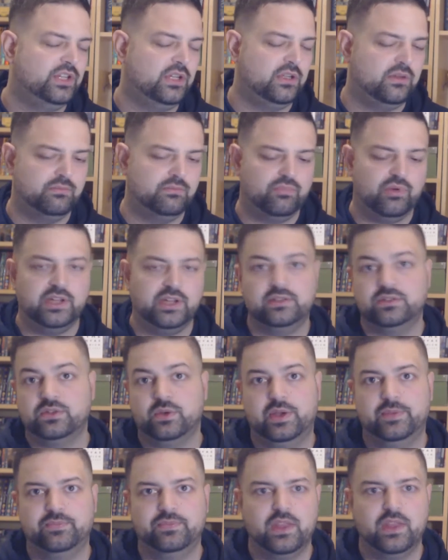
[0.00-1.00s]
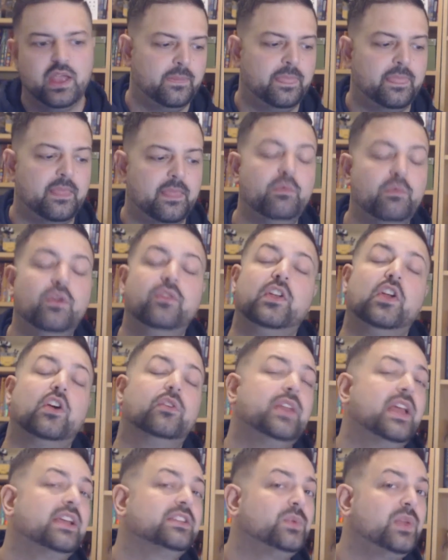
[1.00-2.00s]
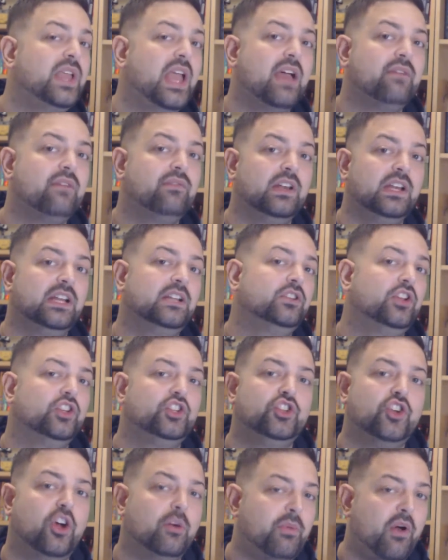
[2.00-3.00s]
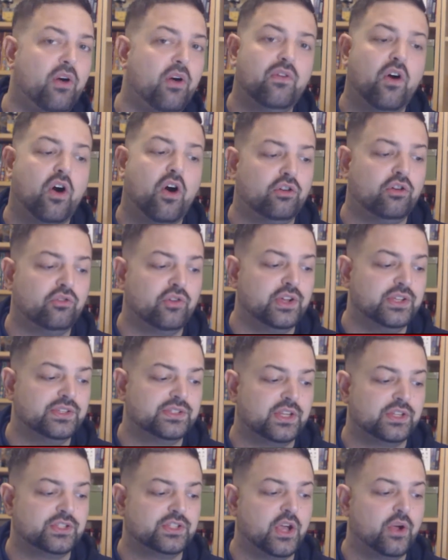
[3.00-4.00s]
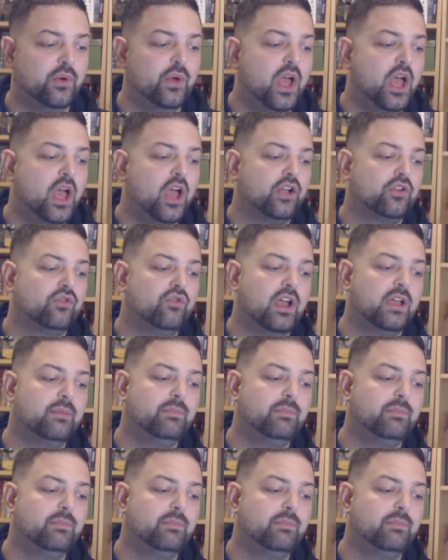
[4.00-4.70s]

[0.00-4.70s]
can bring to it. Moving on, next we have a Little Shop of Horrors. So Greg